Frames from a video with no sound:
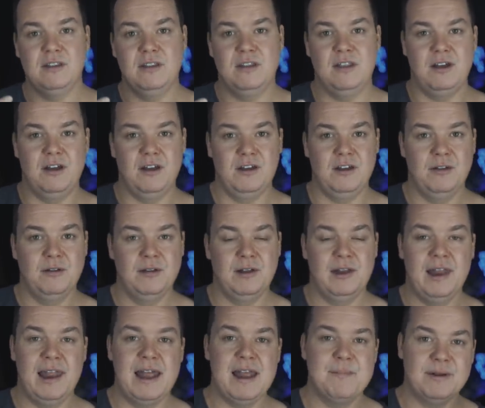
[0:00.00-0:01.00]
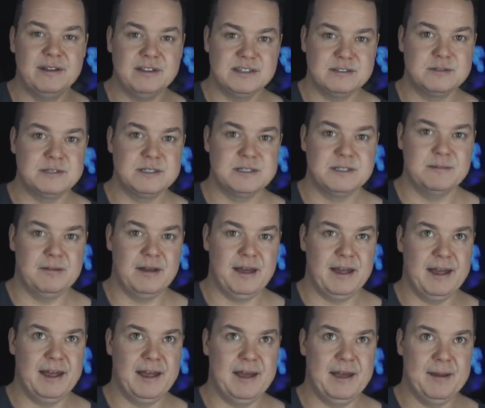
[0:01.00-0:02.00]
the layman's
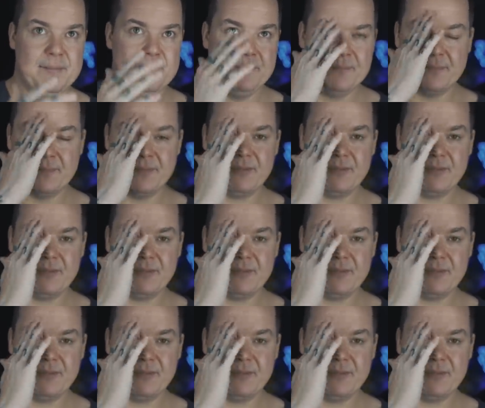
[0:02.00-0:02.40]
uh,